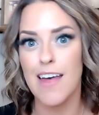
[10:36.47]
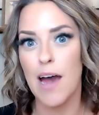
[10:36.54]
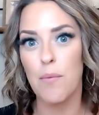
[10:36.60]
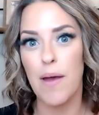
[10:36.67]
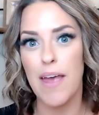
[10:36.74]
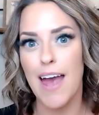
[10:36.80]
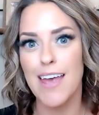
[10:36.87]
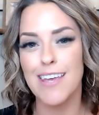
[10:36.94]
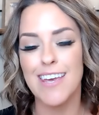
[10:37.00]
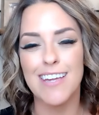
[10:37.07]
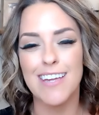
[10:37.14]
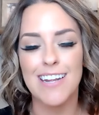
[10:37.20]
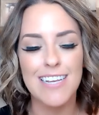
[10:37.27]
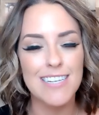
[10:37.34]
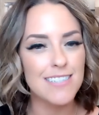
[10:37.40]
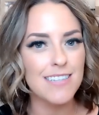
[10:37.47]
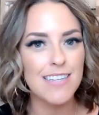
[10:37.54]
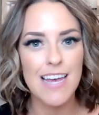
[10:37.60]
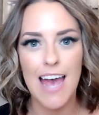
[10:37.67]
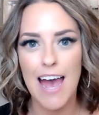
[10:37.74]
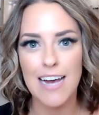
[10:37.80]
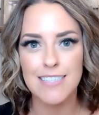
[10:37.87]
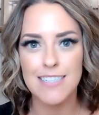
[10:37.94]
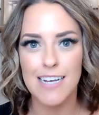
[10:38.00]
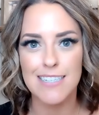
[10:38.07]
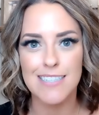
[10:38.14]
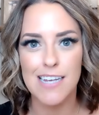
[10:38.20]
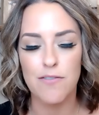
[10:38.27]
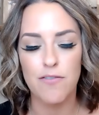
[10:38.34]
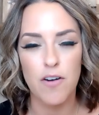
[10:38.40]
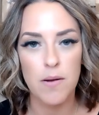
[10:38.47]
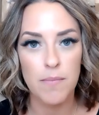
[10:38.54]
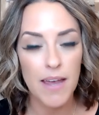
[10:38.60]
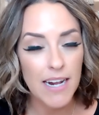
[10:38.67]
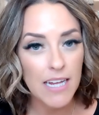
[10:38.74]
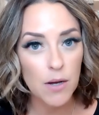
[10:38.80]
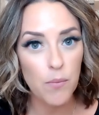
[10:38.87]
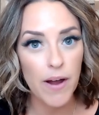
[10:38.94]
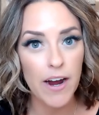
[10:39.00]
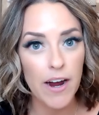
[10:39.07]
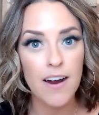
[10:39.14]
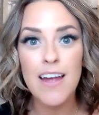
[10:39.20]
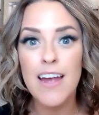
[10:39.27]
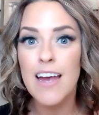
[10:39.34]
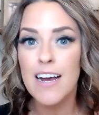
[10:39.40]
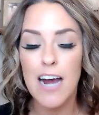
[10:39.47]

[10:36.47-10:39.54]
That way I can easily access it from anywhere,